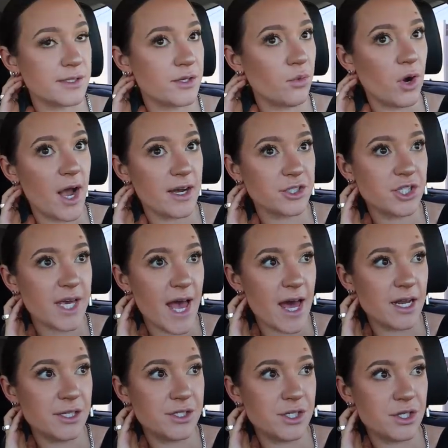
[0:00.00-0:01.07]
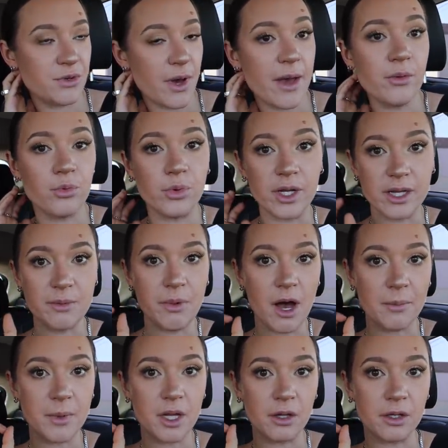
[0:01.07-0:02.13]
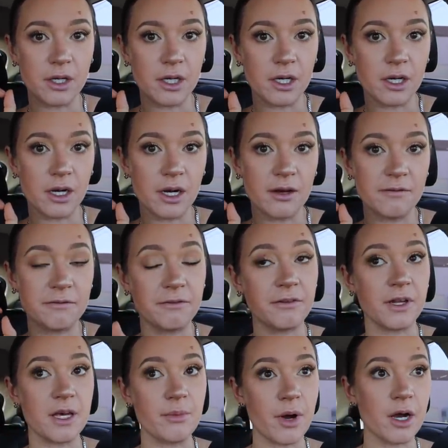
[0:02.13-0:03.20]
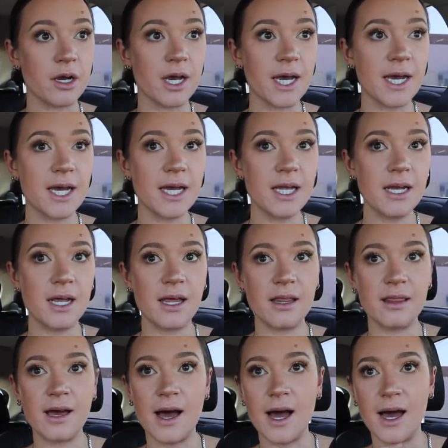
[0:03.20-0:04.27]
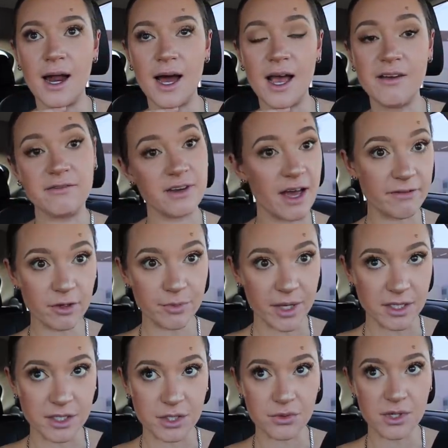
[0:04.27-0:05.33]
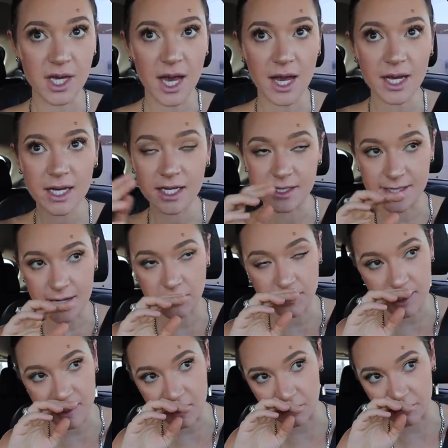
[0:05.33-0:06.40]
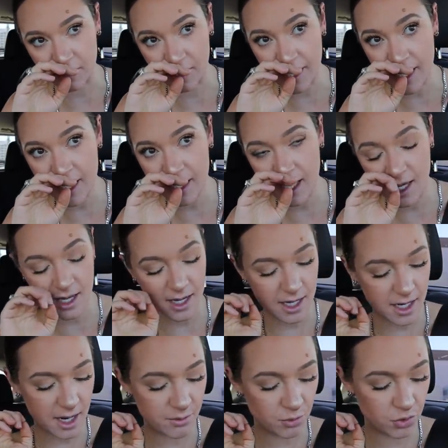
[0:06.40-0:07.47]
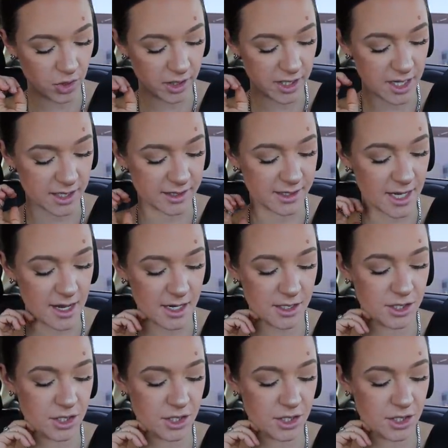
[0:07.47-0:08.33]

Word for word: So we're actually headed to a really popular flea market that I've never been to yet. It's out in Silver Lake and I'm really excited